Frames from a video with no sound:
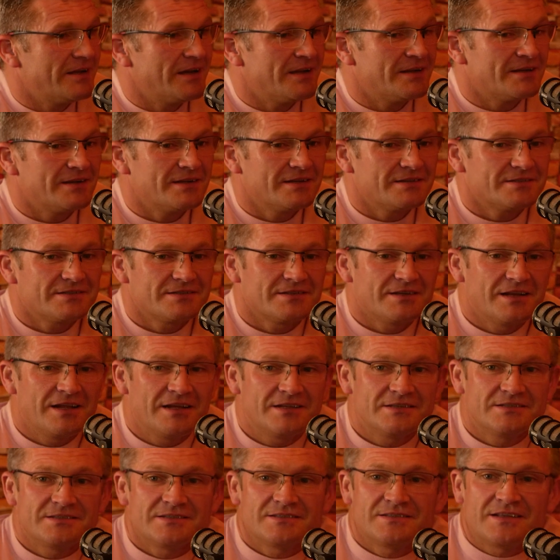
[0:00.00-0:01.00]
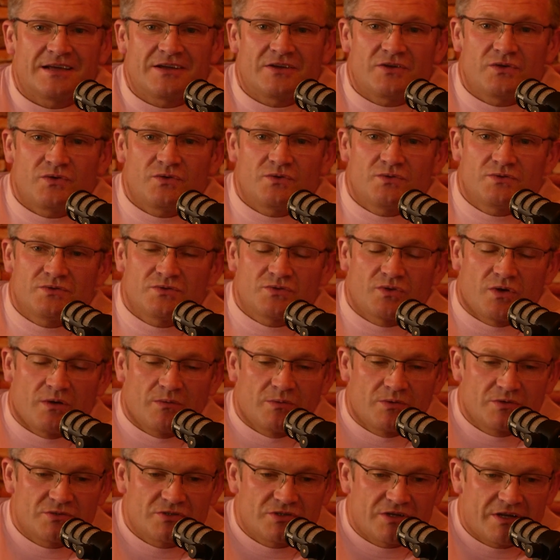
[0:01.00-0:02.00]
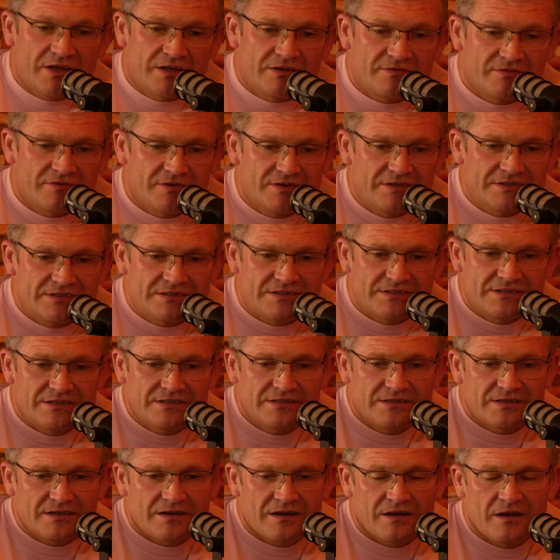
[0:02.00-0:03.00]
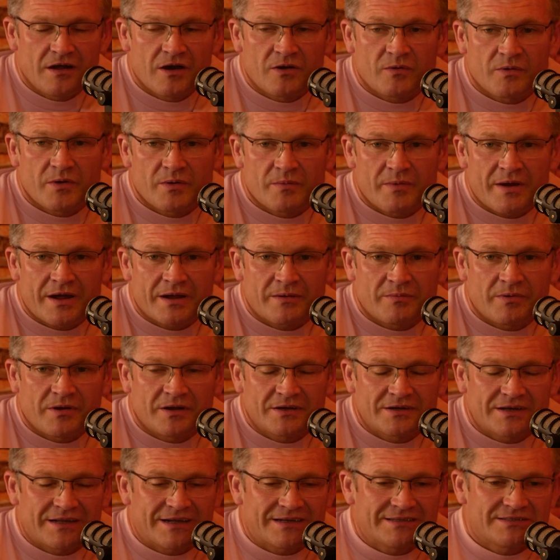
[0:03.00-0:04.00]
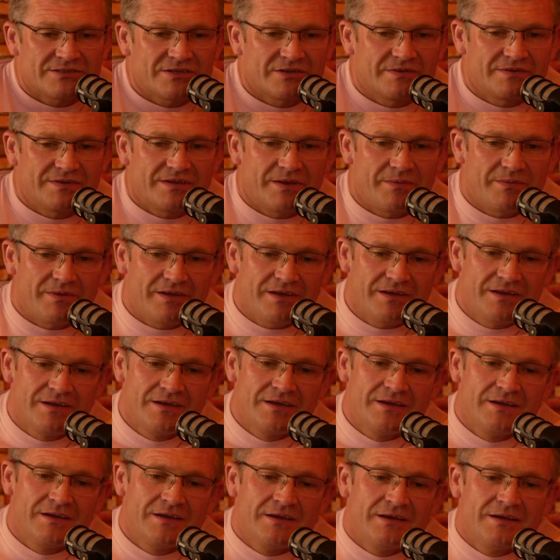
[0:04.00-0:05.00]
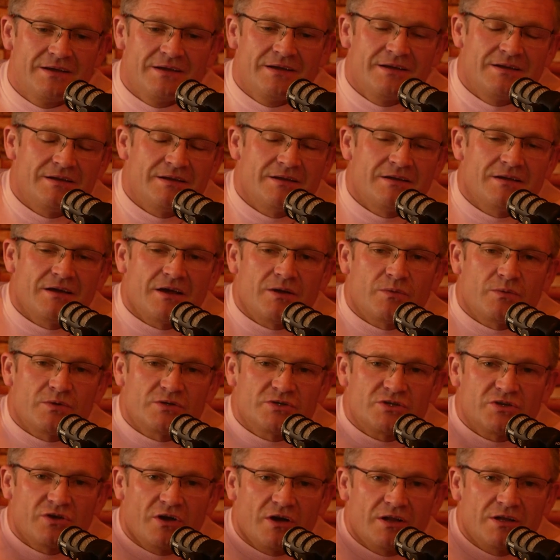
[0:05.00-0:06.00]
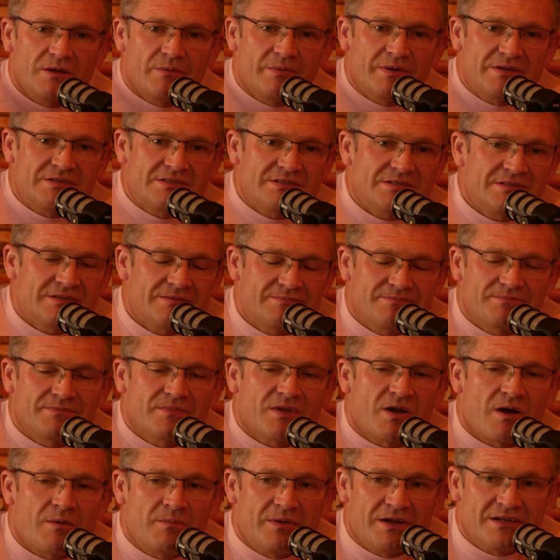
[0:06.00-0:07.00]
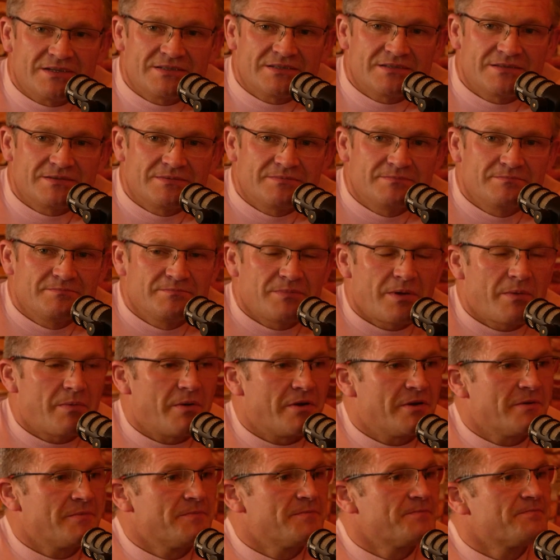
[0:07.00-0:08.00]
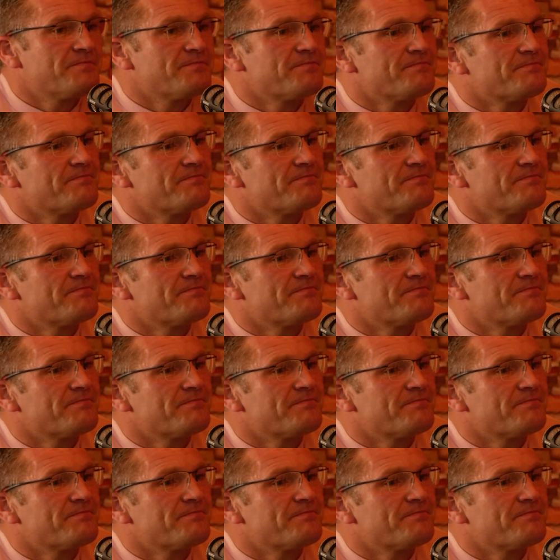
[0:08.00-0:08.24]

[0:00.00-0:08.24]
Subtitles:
Thanks, and listen, lads, thank you so much again for listening to the Long Way Back podcast. I'm Timmy. I wish you all the best. God bless. Bye-bye.